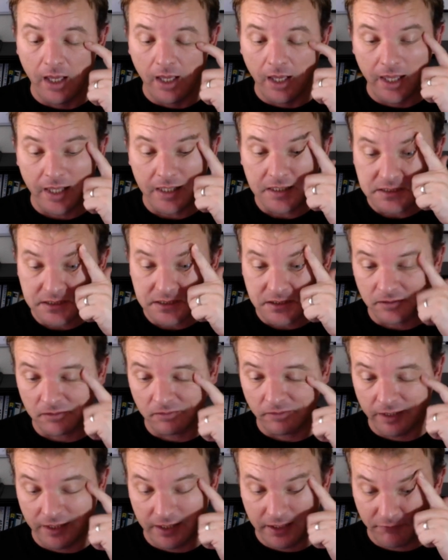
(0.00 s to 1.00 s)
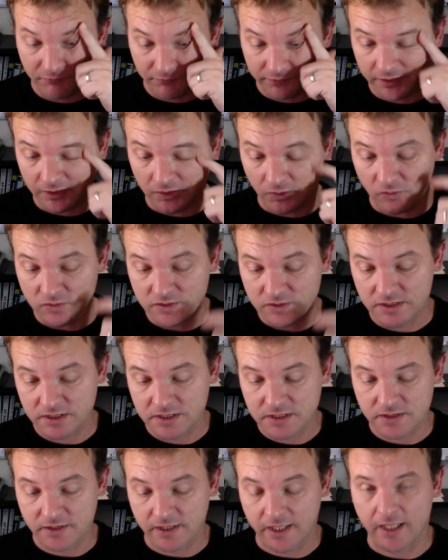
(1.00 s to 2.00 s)
And so it really goes
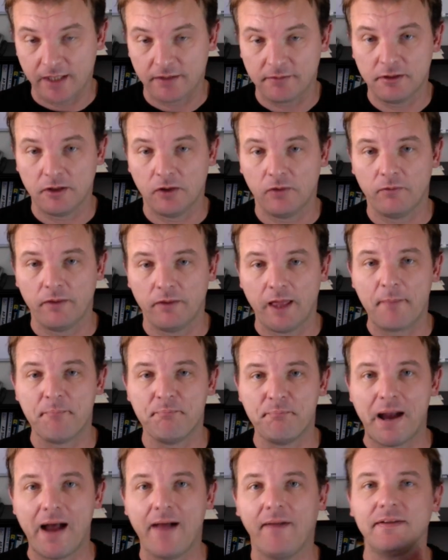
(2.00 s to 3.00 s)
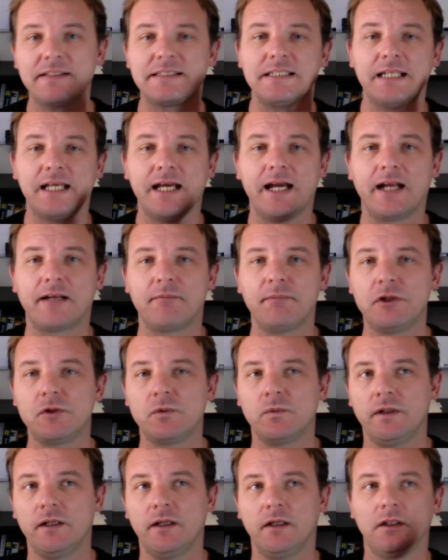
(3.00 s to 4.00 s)
into that, that balancing act
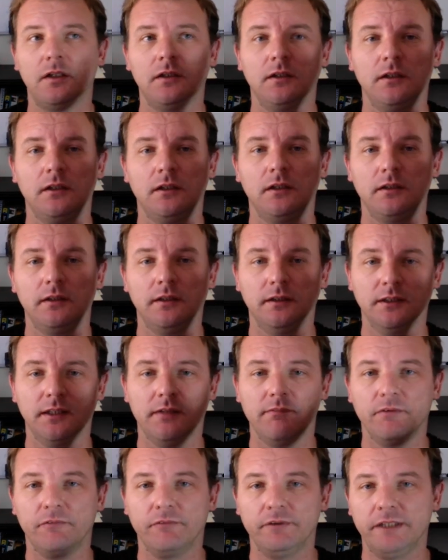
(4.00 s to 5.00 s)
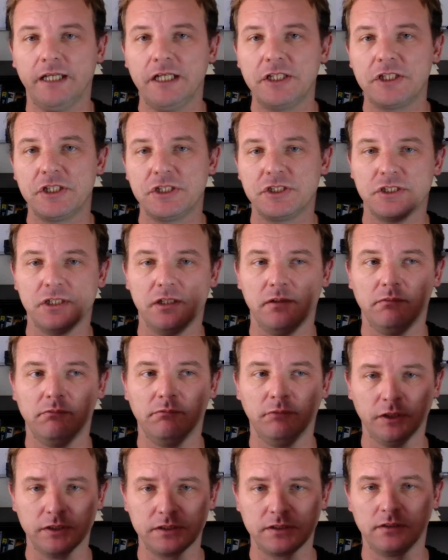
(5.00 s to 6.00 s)
between a good and loving relationship
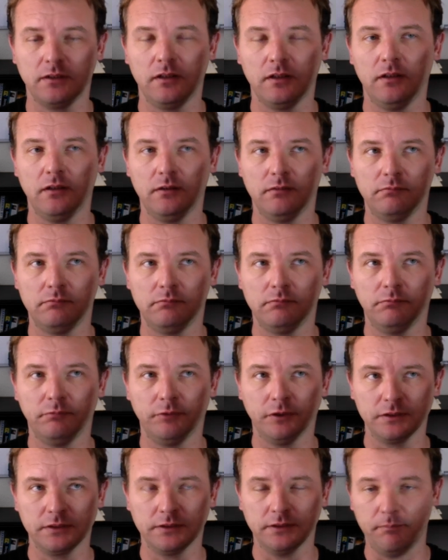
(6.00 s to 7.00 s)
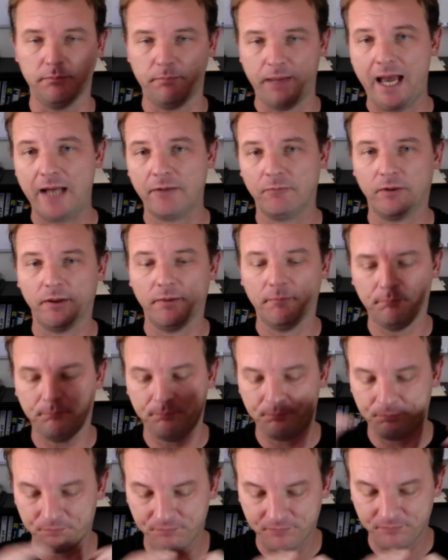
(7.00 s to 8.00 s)
versus a bad one.
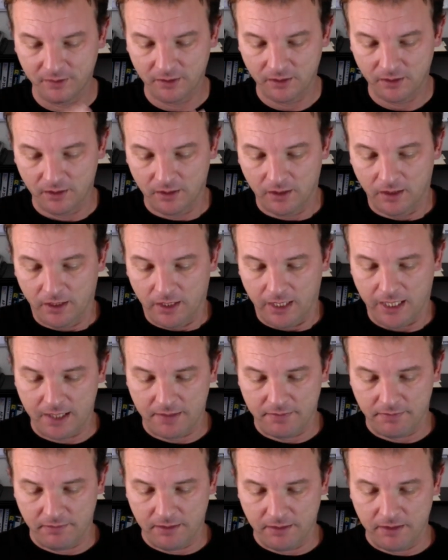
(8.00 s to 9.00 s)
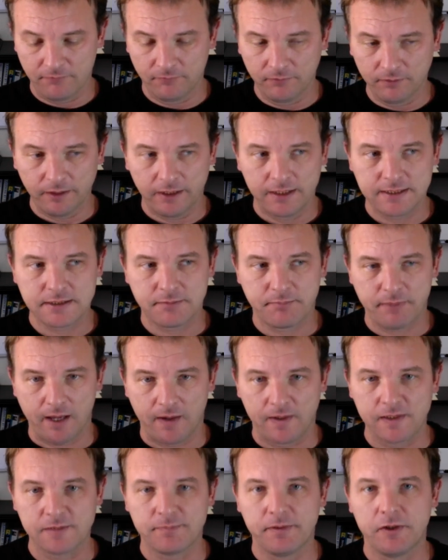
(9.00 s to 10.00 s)
And it really is a
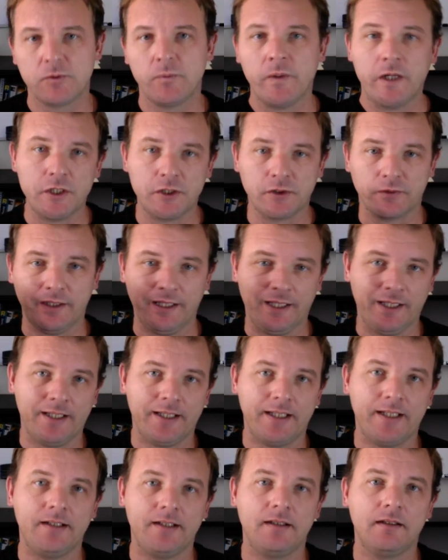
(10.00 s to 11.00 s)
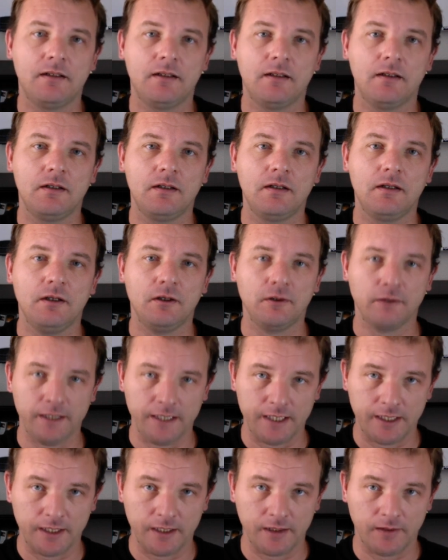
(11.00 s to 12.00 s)
balance between your id, your
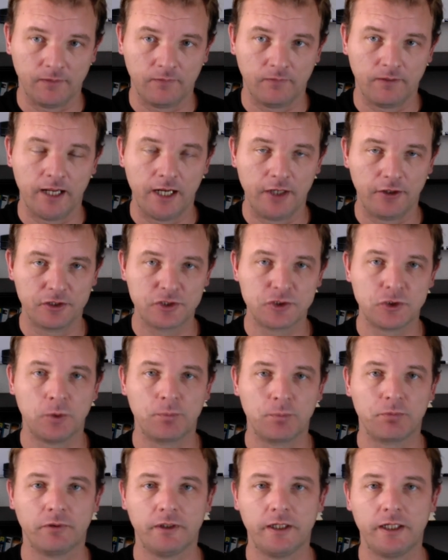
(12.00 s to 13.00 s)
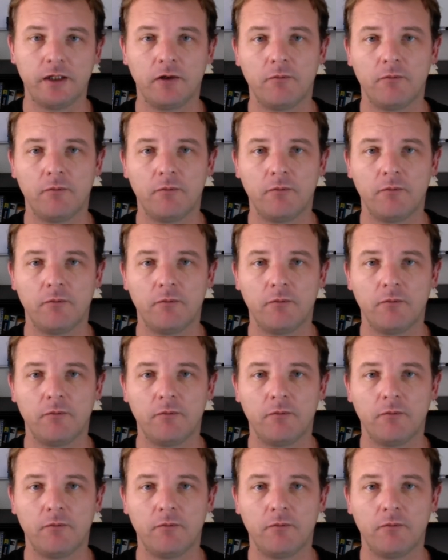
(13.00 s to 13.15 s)
ego, and your superego.